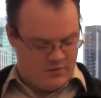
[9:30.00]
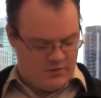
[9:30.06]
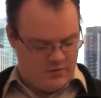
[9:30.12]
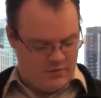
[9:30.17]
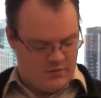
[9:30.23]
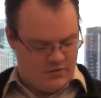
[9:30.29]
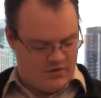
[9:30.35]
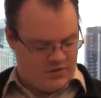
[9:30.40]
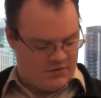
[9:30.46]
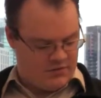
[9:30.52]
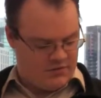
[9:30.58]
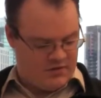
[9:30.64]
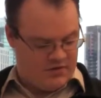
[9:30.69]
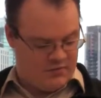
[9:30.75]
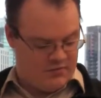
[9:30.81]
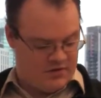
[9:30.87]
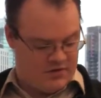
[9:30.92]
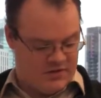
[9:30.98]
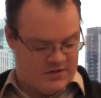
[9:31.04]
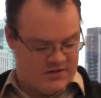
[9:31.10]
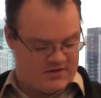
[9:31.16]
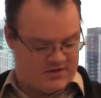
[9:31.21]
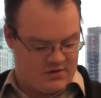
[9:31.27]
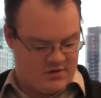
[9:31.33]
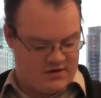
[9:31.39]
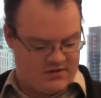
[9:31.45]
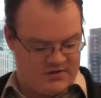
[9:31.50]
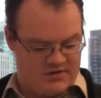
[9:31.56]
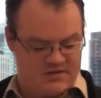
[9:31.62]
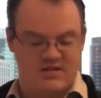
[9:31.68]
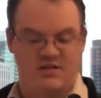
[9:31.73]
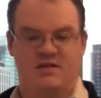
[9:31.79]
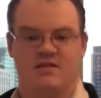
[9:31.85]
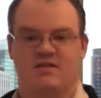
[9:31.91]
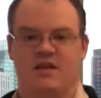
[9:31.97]
with these scientists
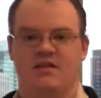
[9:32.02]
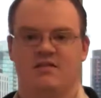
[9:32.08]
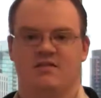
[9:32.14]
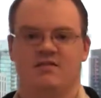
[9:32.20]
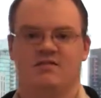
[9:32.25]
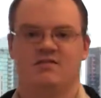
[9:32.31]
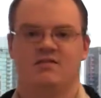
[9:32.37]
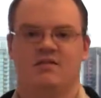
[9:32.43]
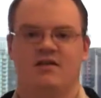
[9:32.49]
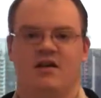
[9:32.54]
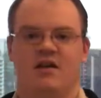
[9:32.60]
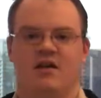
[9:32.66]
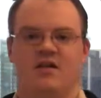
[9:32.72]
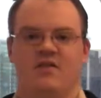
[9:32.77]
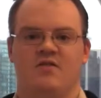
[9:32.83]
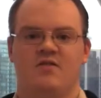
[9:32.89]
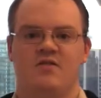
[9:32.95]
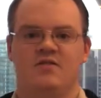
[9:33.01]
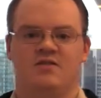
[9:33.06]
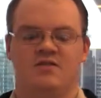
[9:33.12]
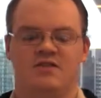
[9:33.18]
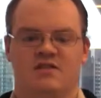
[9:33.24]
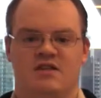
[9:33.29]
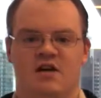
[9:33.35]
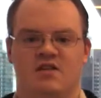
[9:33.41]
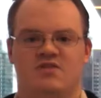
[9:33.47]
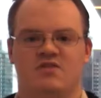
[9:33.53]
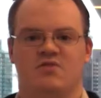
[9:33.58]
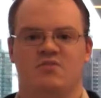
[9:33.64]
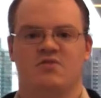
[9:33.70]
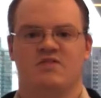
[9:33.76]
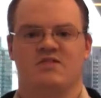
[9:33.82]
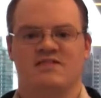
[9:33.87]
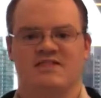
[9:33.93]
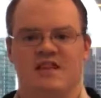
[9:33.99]
in attendance, the discussion
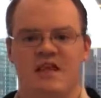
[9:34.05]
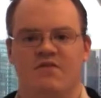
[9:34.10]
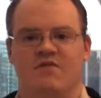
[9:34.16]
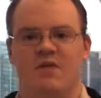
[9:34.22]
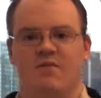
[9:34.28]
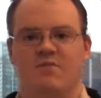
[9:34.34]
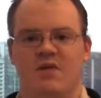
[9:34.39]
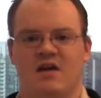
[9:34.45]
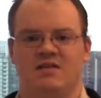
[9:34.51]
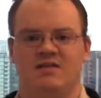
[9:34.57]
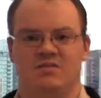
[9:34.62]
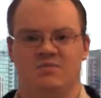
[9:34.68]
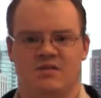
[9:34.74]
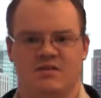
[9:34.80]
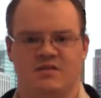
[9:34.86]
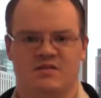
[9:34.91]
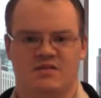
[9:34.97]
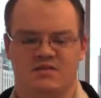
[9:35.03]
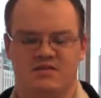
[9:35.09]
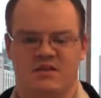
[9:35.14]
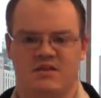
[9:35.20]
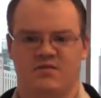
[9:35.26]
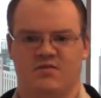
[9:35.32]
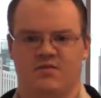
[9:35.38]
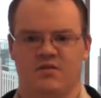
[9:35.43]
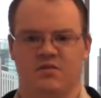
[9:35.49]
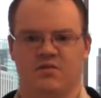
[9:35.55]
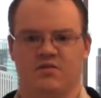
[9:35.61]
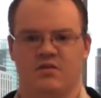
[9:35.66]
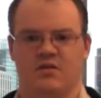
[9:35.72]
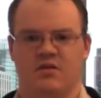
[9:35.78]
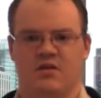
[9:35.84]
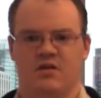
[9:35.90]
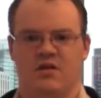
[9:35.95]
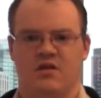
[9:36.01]
was never meant to be successful.
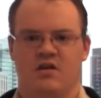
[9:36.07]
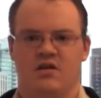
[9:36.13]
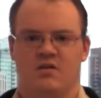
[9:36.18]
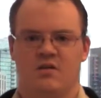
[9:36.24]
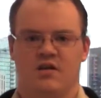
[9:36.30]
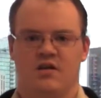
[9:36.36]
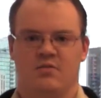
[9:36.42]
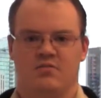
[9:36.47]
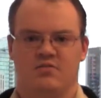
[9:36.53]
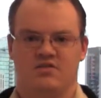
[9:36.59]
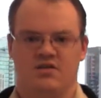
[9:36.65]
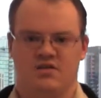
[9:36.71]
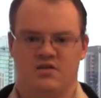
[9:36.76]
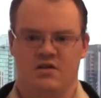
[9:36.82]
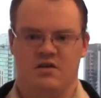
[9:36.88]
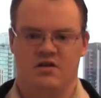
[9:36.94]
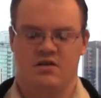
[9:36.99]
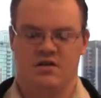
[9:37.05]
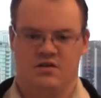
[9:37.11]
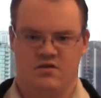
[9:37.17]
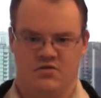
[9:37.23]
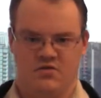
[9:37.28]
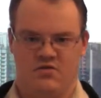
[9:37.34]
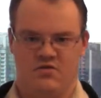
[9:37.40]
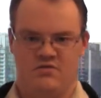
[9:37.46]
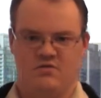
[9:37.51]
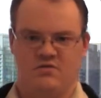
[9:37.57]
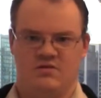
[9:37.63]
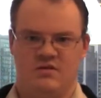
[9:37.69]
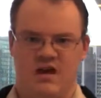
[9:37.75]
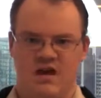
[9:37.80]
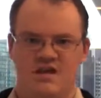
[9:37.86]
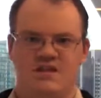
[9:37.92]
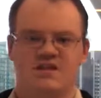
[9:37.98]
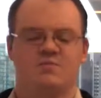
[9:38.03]
It occurred
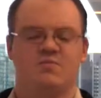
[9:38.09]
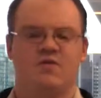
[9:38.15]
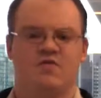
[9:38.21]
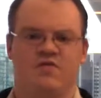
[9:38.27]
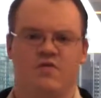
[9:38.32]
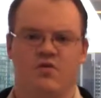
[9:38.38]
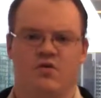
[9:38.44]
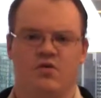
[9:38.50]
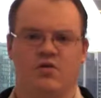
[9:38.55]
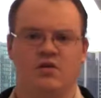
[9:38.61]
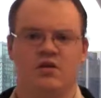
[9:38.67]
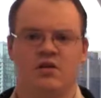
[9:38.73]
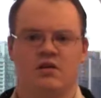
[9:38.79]
days before